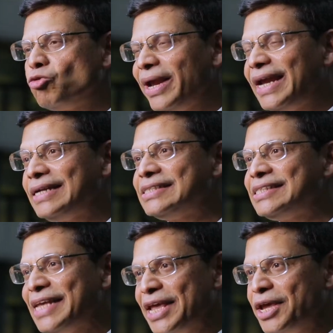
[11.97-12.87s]
great
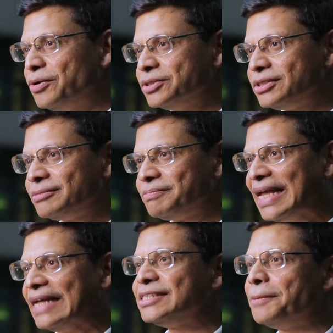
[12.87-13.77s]
CEOs
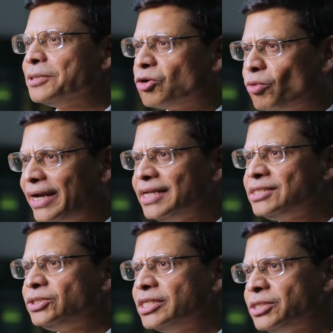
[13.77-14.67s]
and some of the
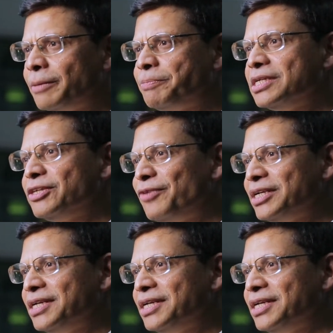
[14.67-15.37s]
greatest disruptors of our